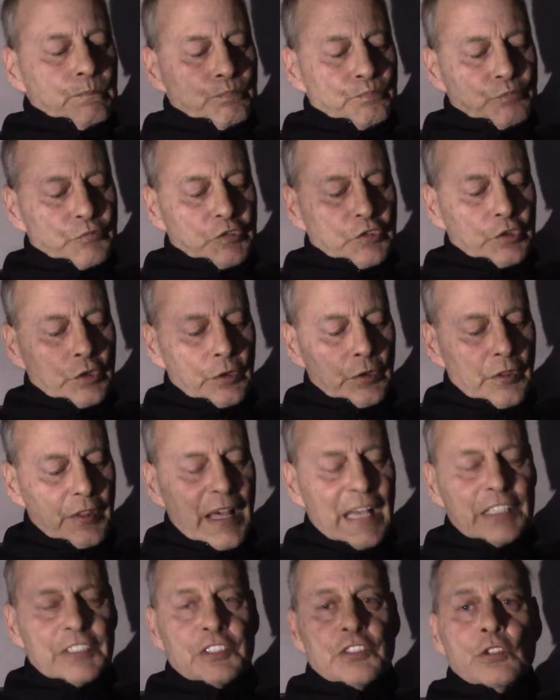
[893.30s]
So
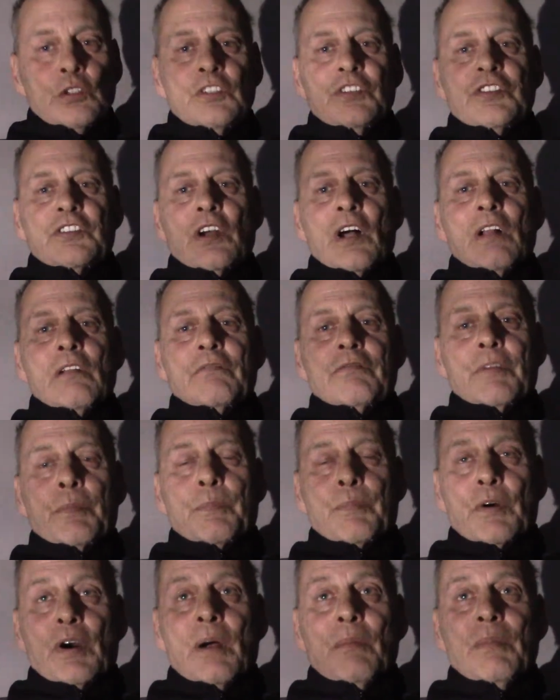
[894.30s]
that should solve the
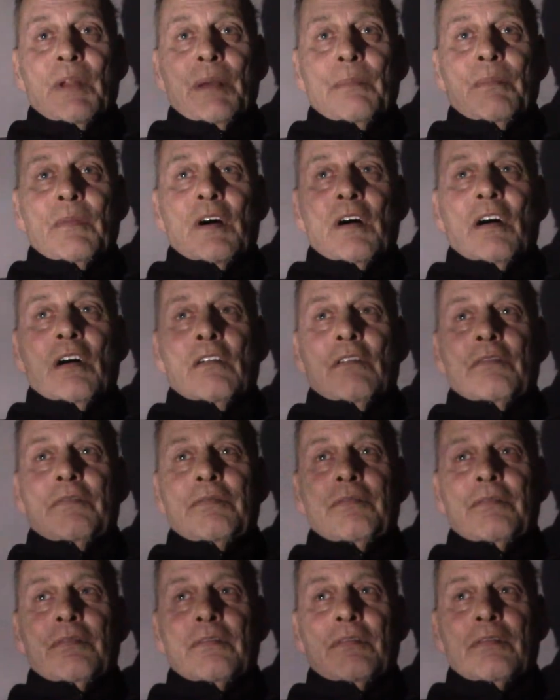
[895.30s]
problem of
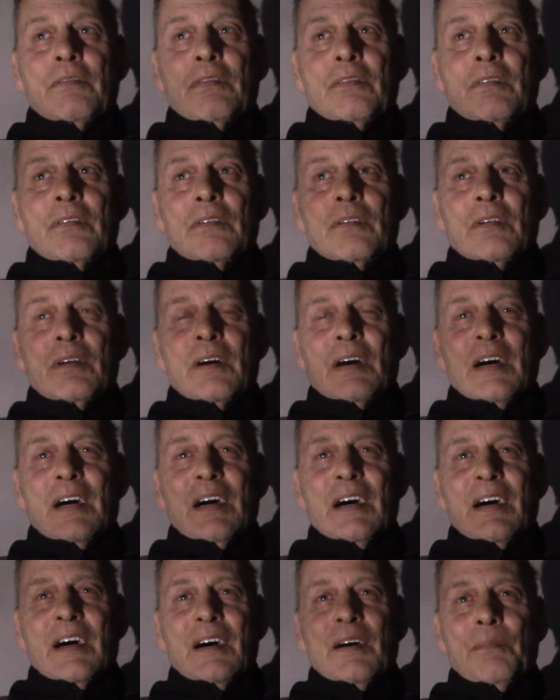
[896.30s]

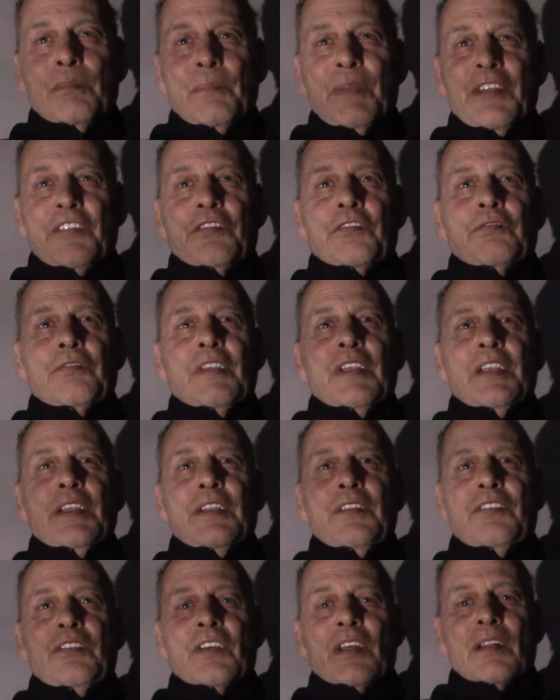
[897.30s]
uh,
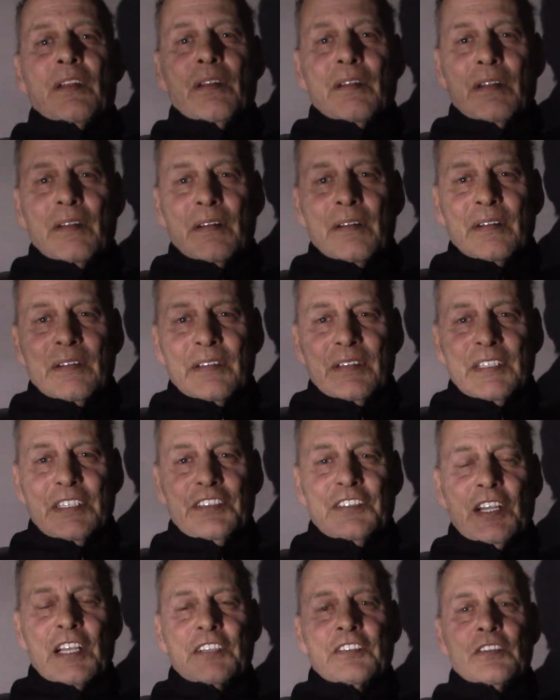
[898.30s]
misfeeds and
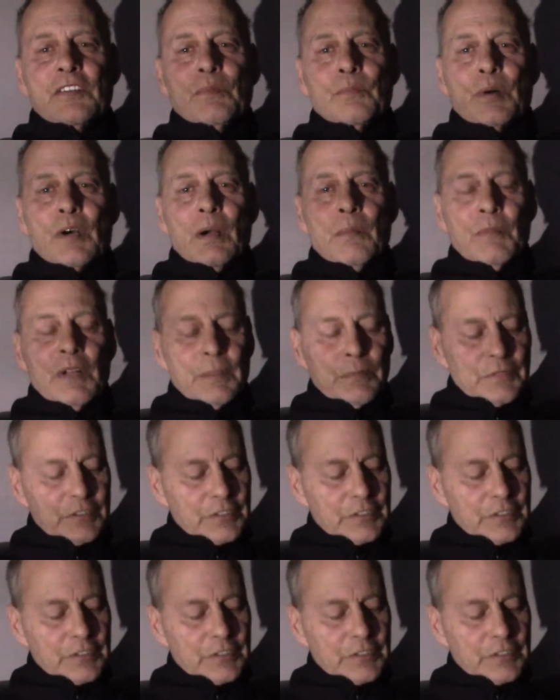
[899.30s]
ejection problems.